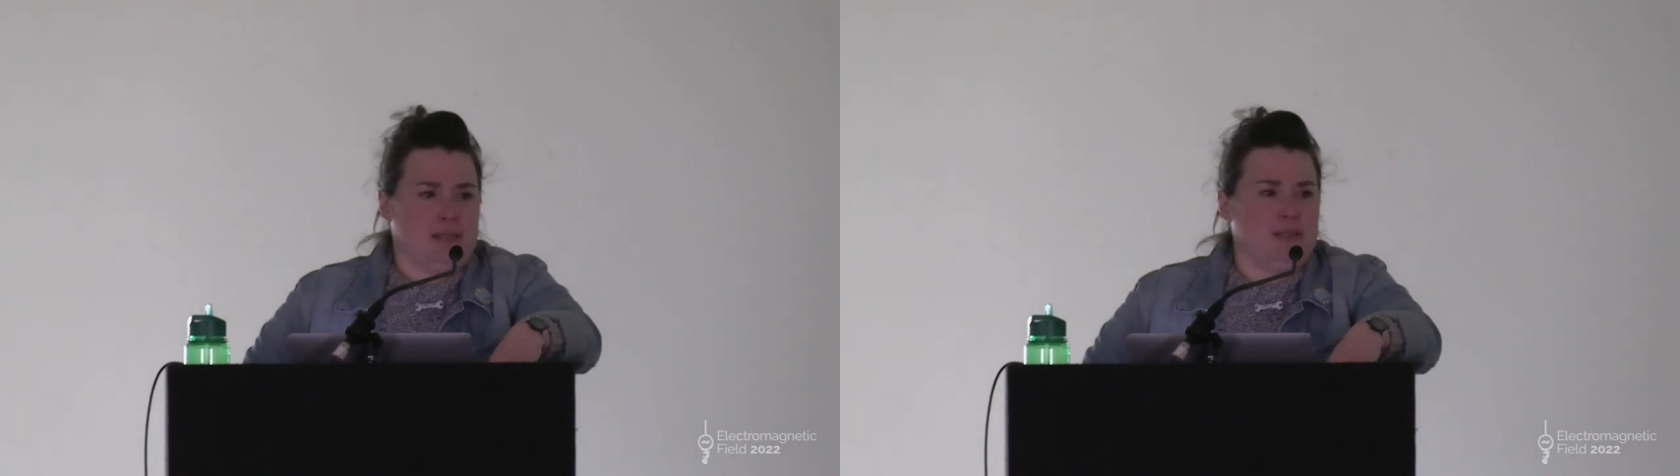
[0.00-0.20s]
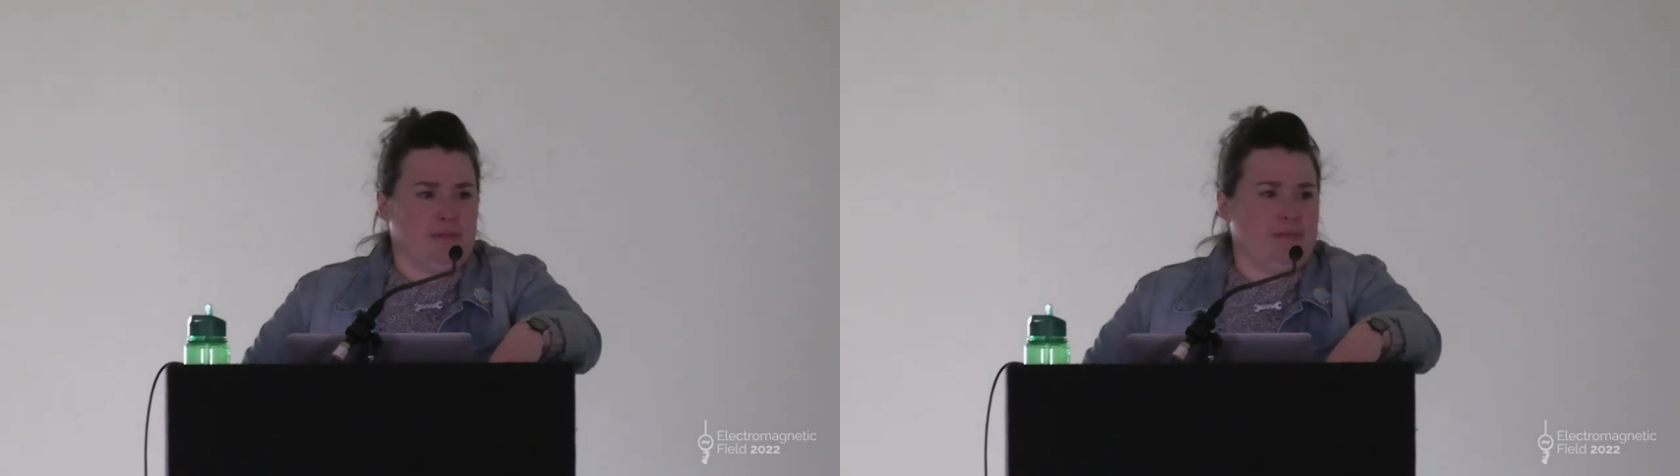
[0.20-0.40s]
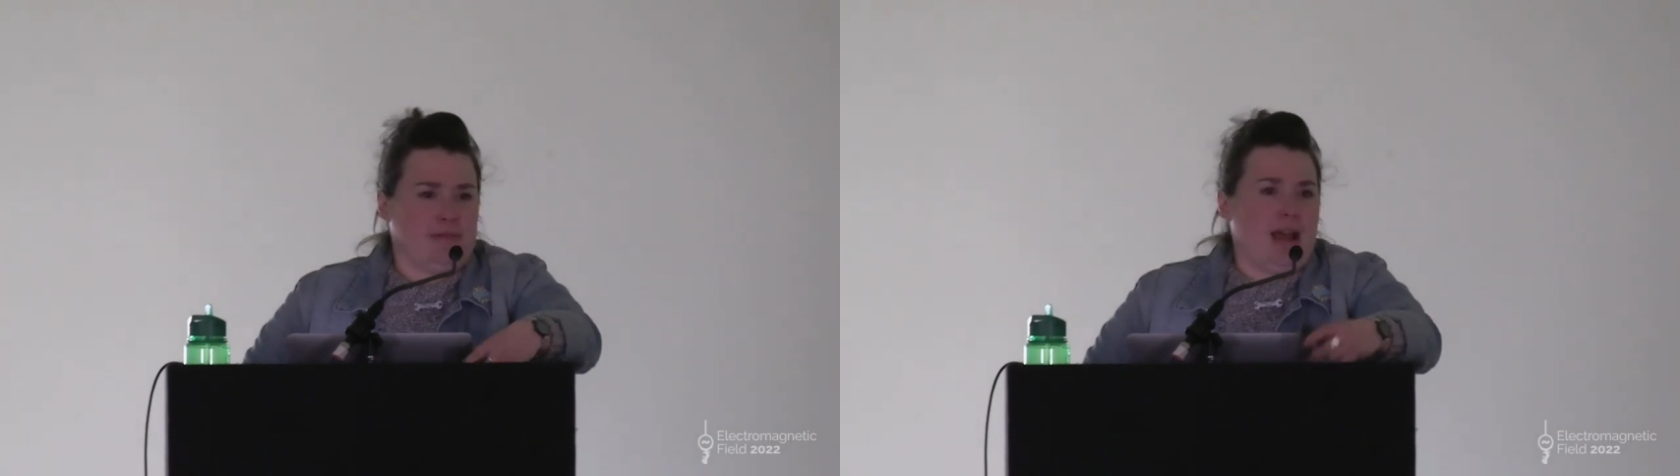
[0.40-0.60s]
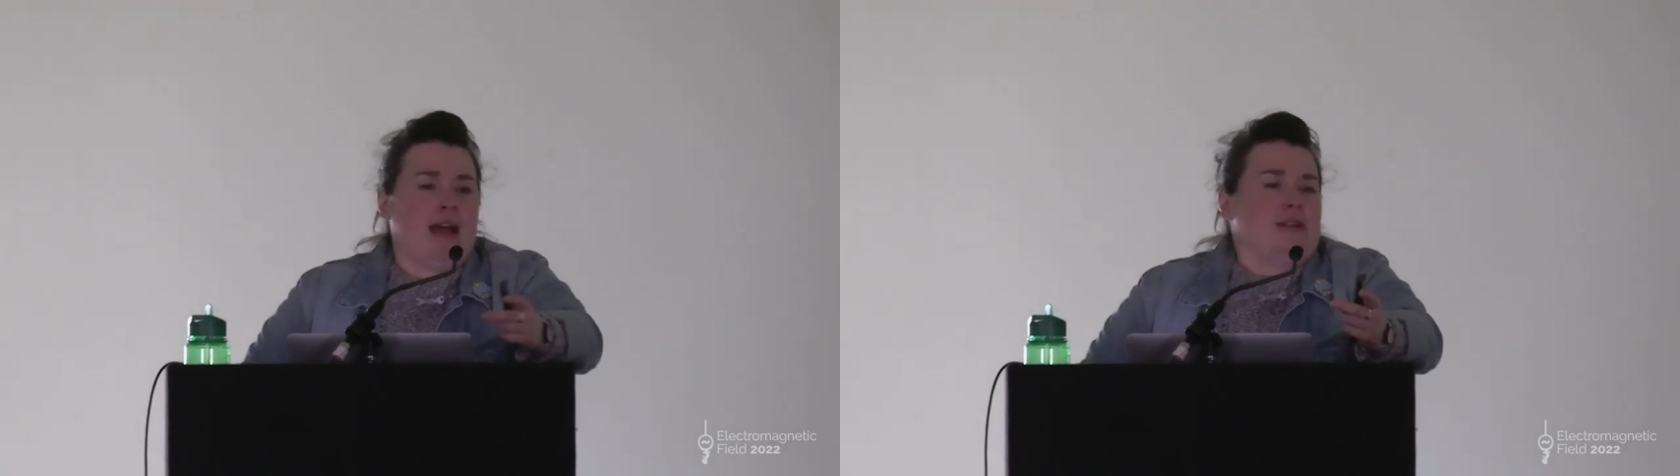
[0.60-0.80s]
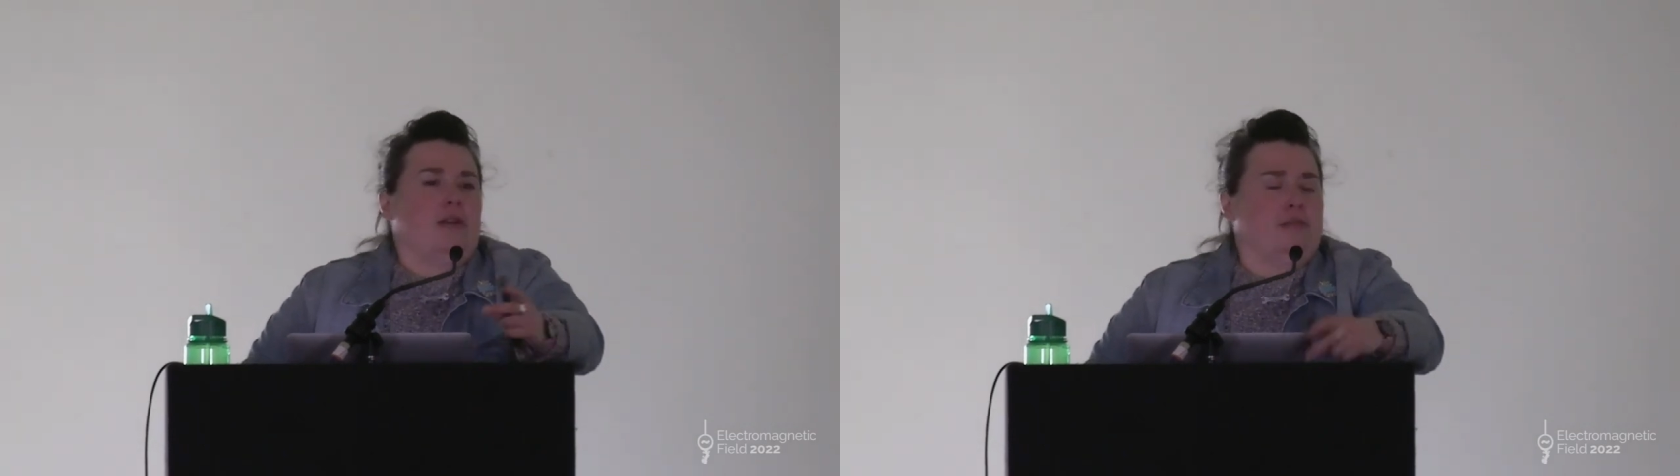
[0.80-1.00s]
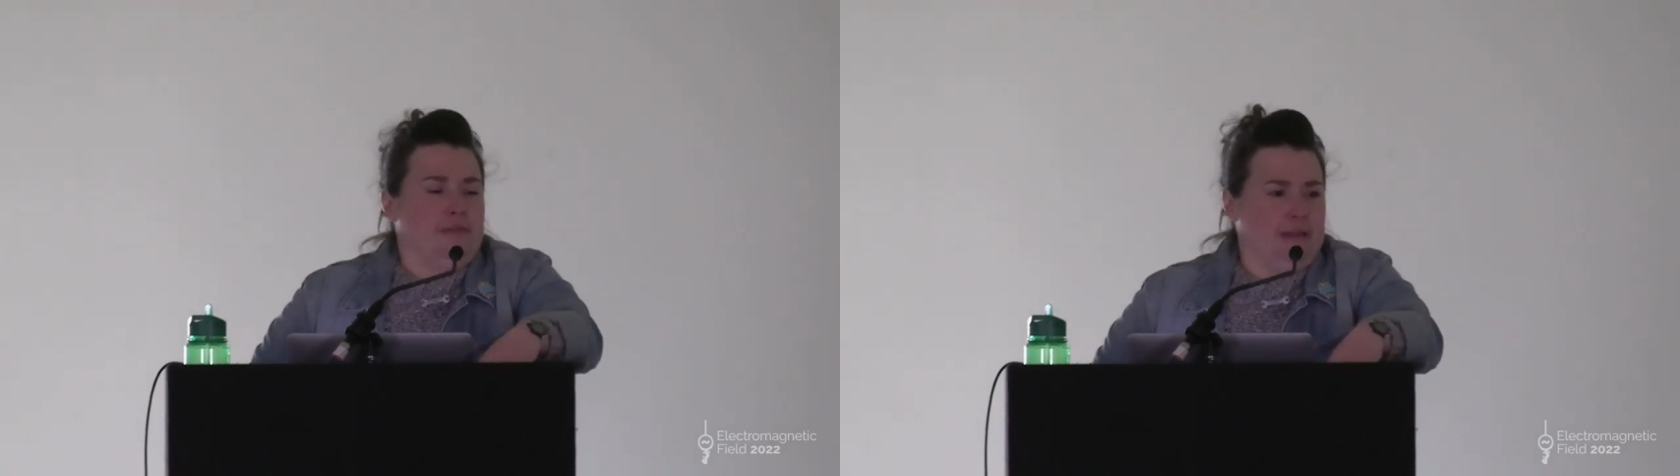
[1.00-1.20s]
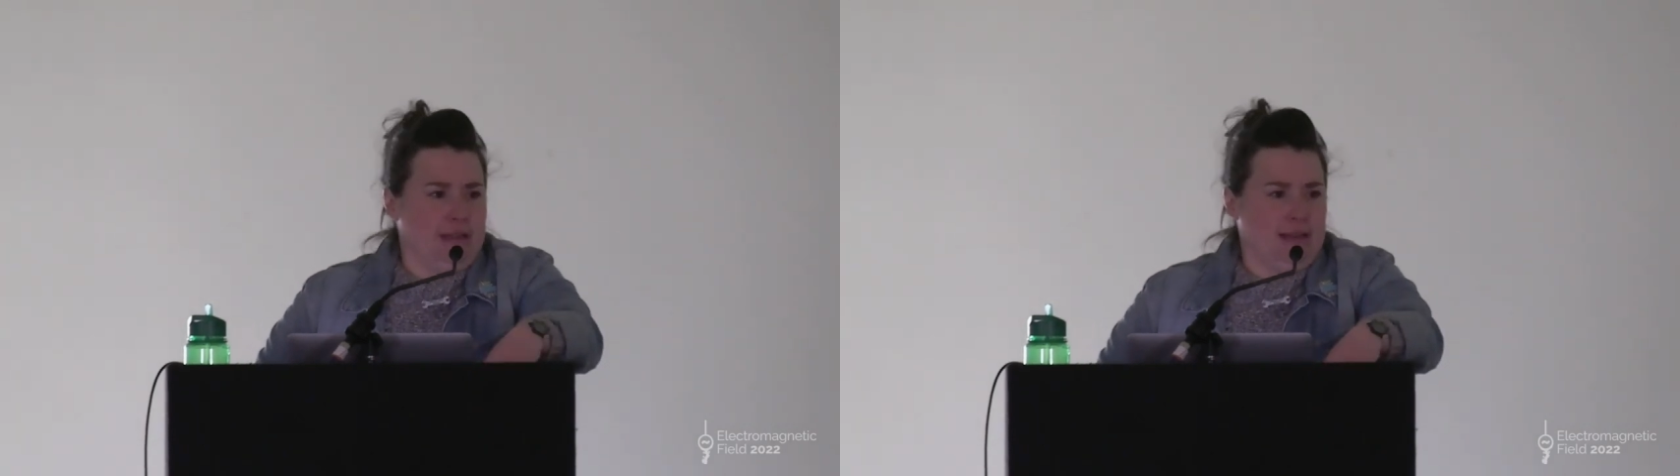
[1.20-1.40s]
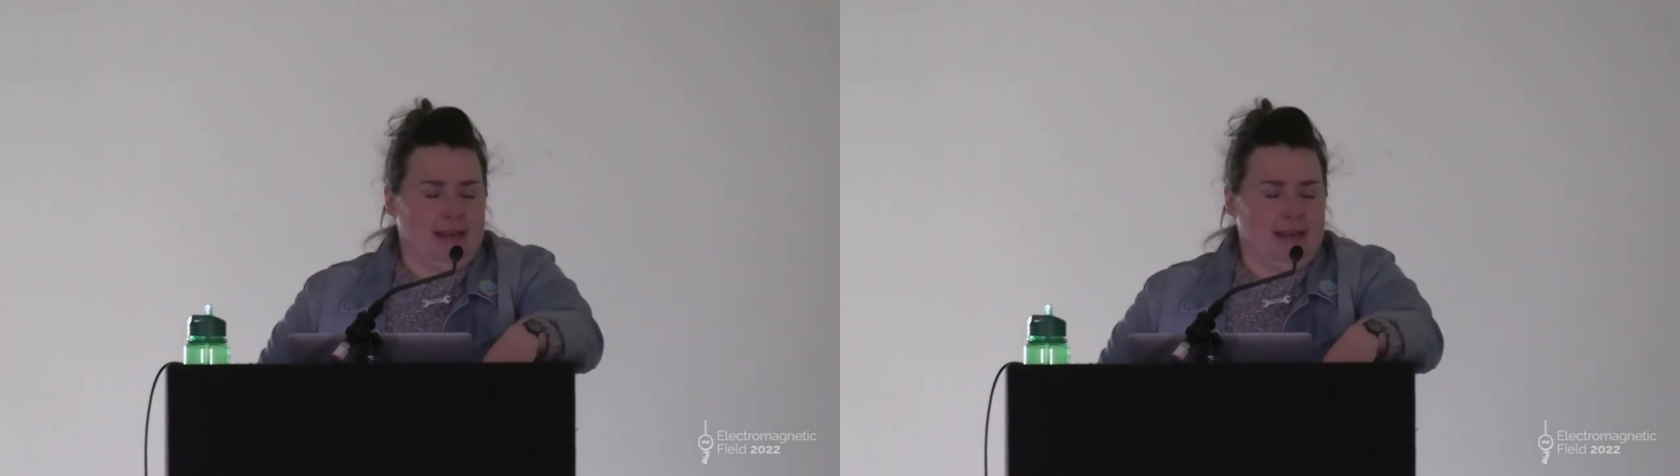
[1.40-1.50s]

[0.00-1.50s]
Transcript: to have had it over in, a,